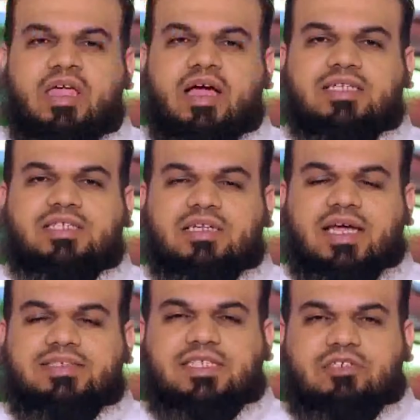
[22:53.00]
day as they
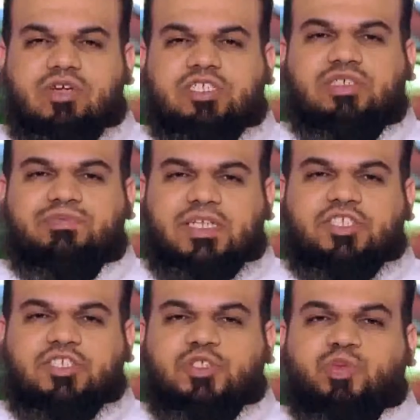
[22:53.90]
are worshipping
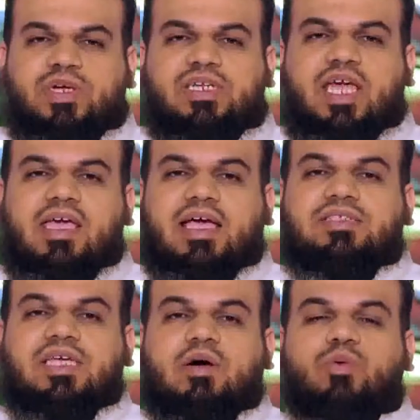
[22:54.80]
Allah, a
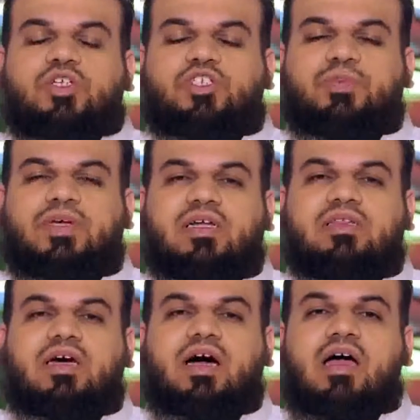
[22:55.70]
group of people
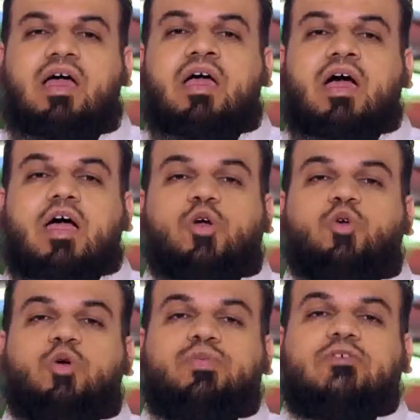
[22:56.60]
pass by
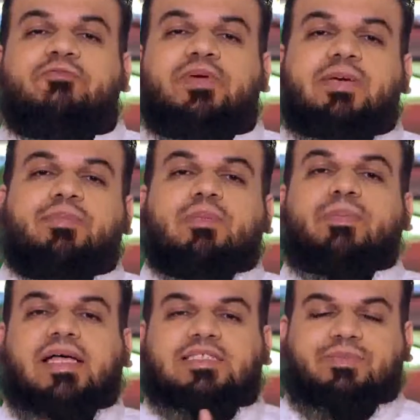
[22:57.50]
and they
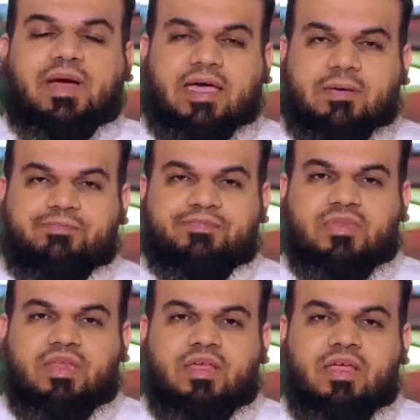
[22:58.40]
happen to see them
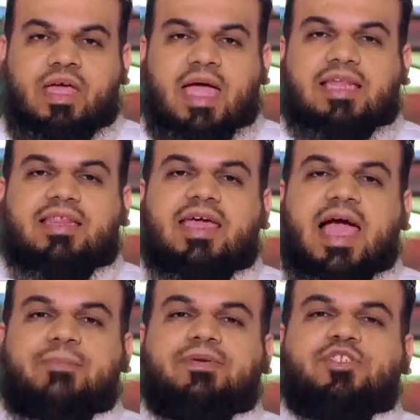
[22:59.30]
and they see that they're
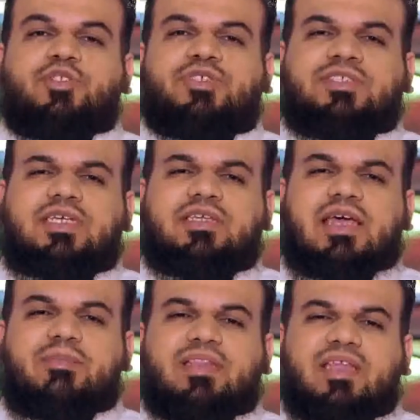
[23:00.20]
doing something
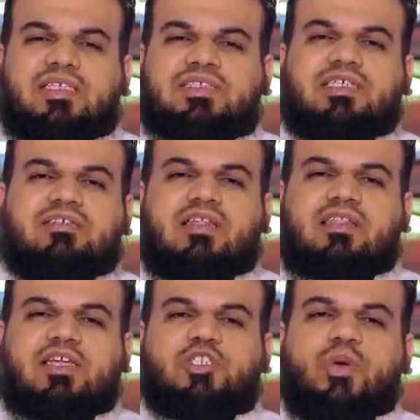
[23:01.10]
different. So
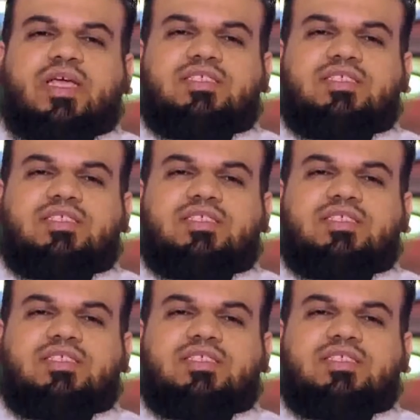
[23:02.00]
they come to